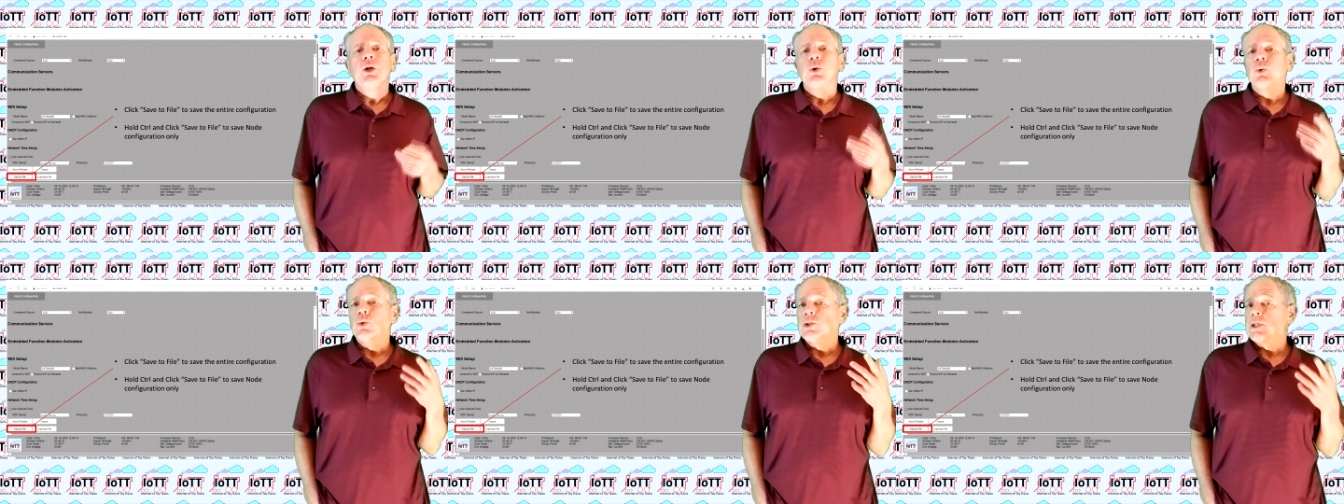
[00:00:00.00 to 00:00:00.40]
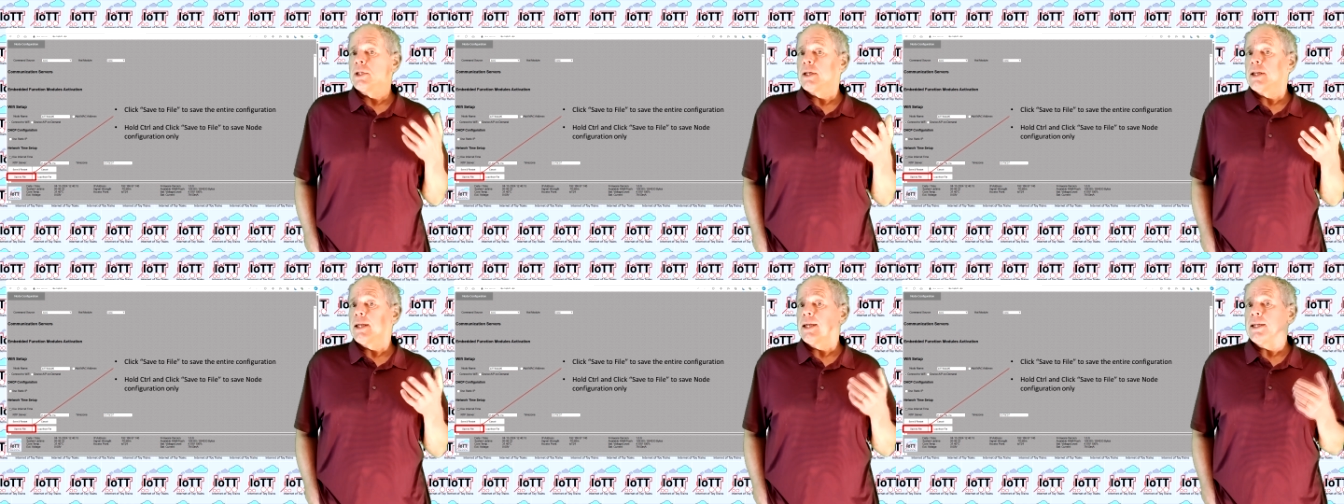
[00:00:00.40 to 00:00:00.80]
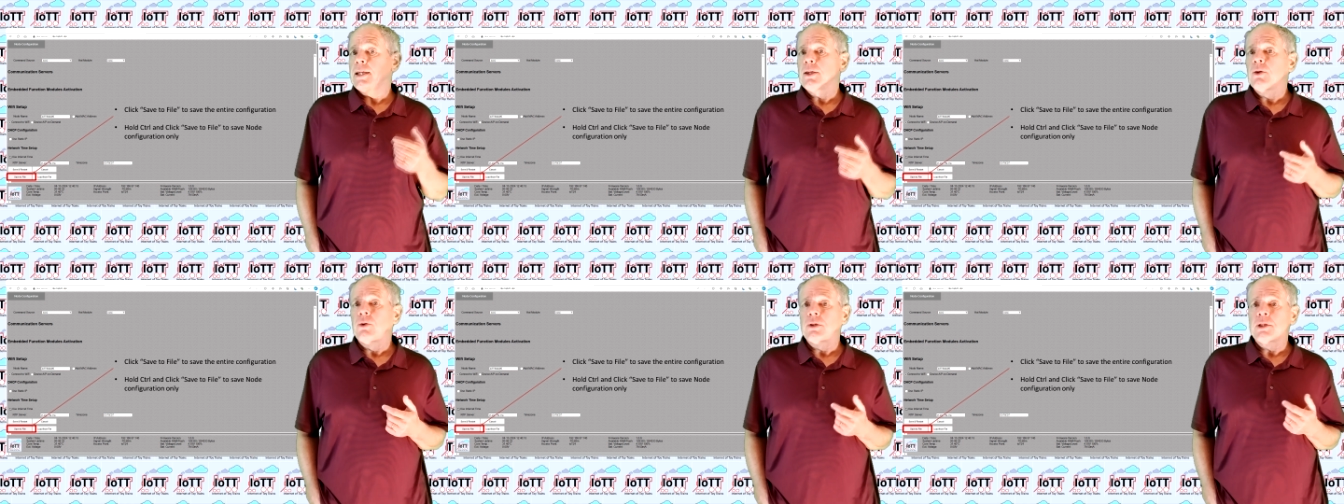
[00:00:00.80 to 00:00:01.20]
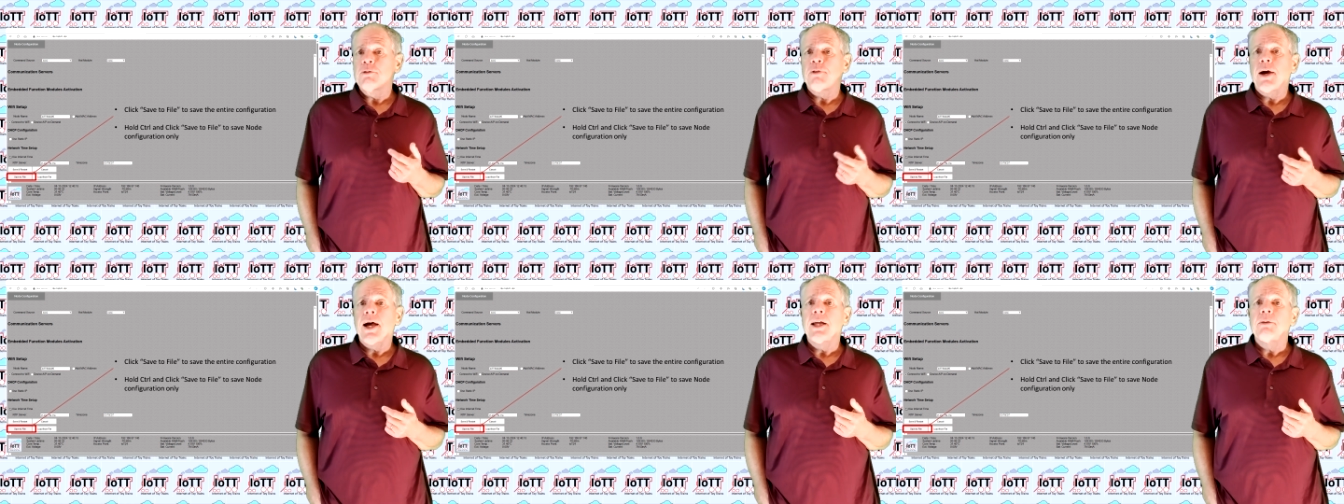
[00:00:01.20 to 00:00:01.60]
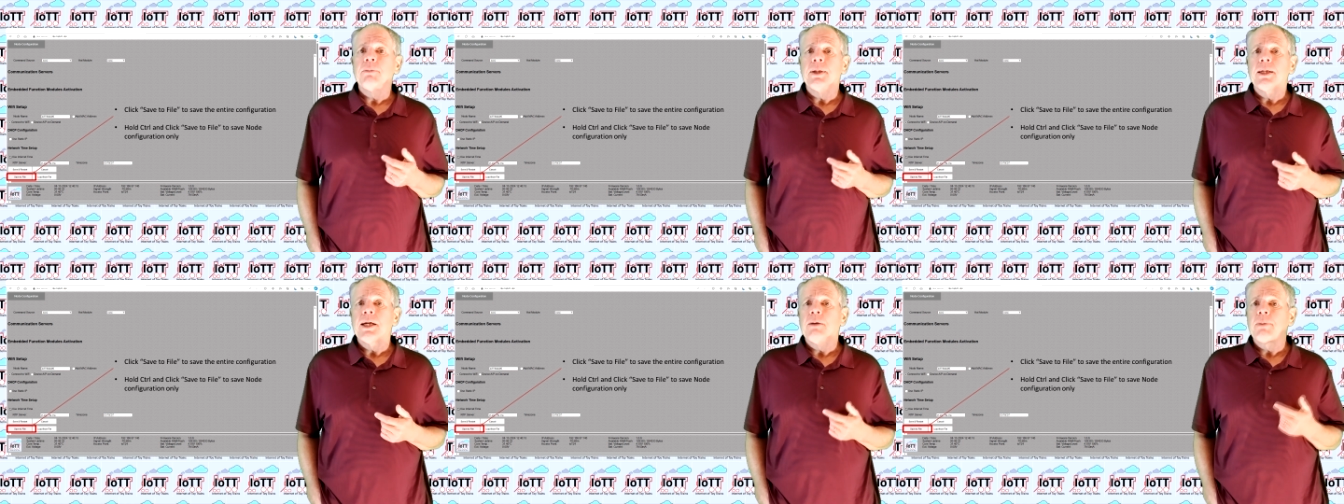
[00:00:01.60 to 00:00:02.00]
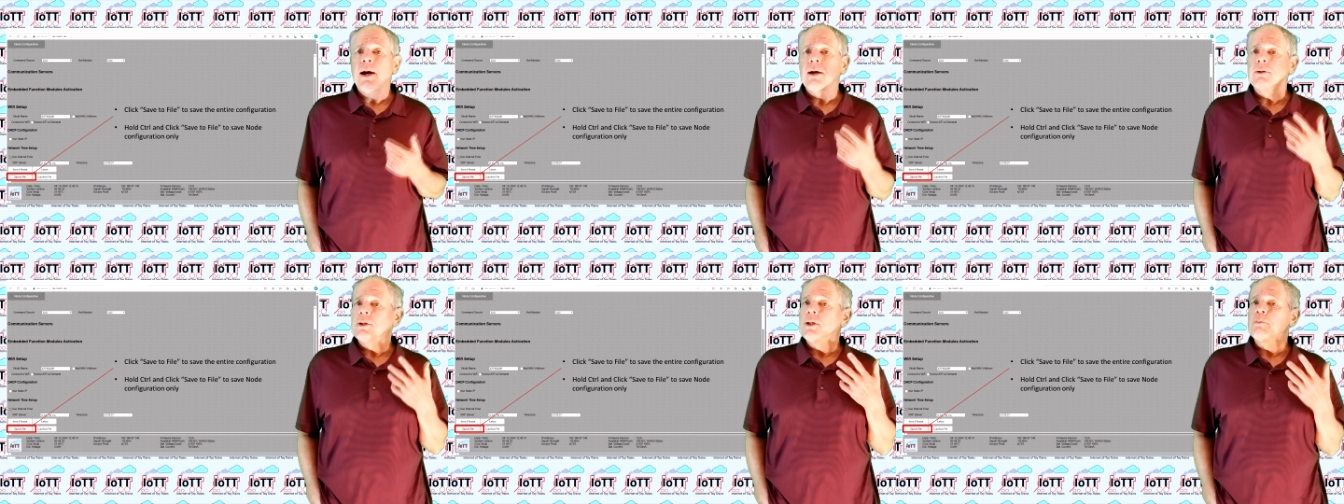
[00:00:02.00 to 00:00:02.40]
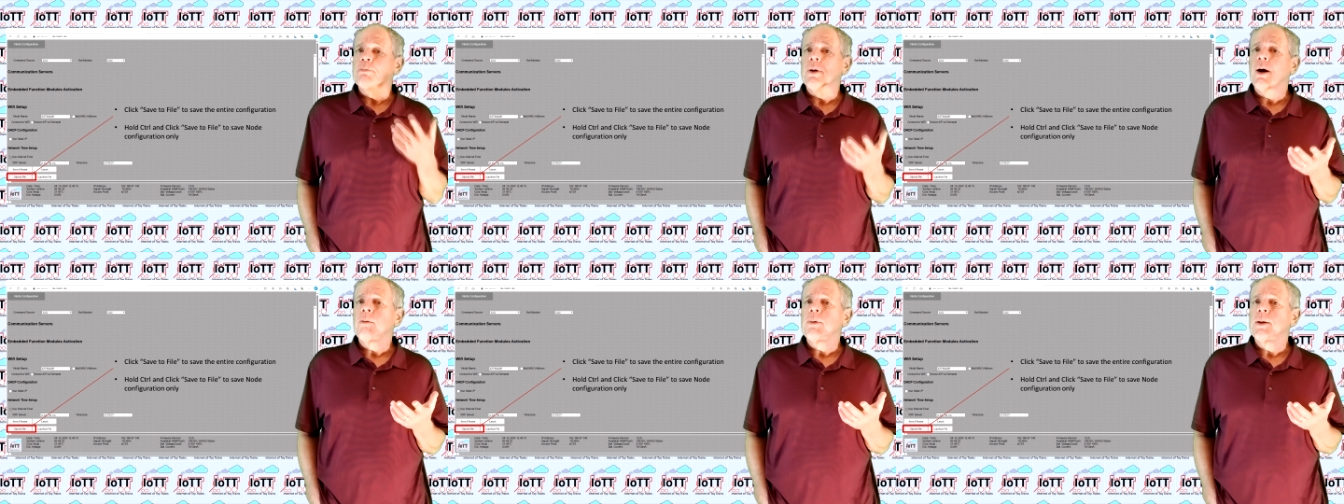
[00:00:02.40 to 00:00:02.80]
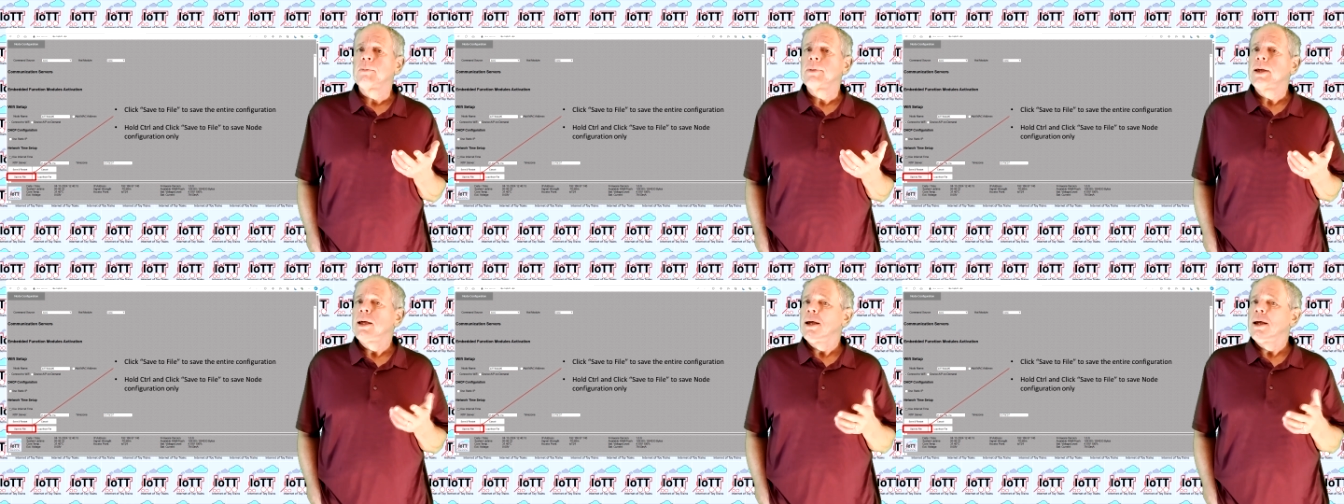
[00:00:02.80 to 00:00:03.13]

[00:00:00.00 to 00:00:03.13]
User Greg notified me about the problem